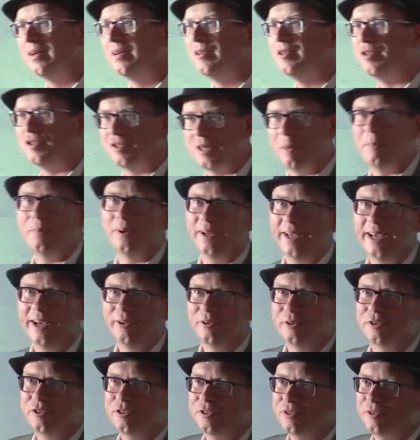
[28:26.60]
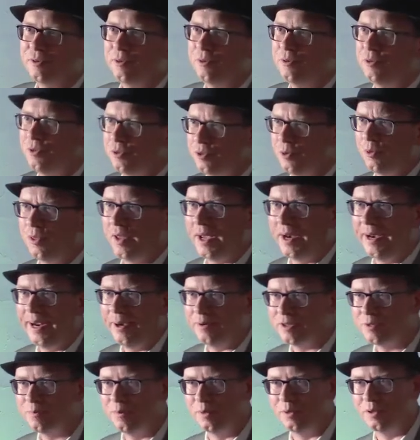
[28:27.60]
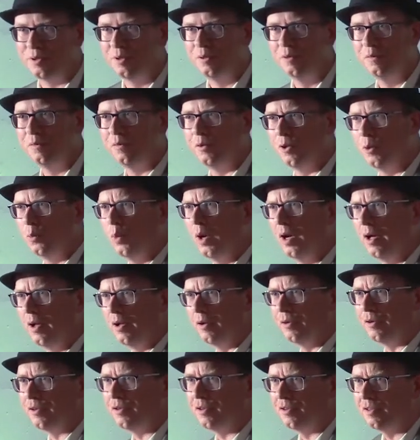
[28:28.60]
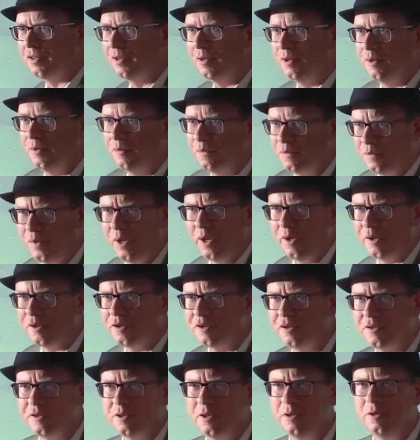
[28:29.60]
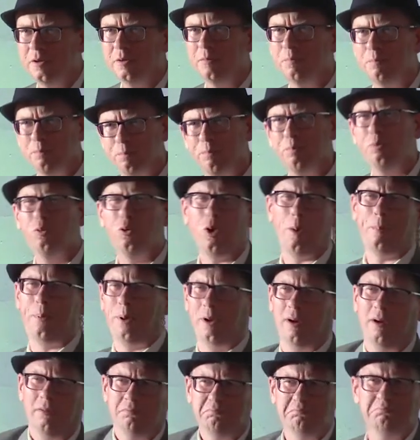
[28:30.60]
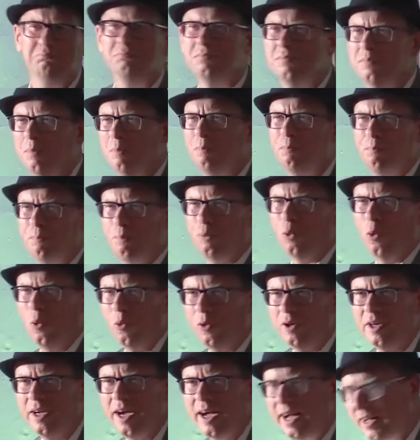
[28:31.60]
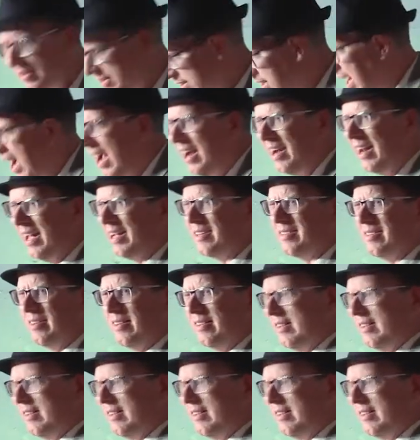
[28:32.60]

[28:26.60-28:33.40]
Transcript: to somebody else to do the announcement for the world's first proper broadcast, I like to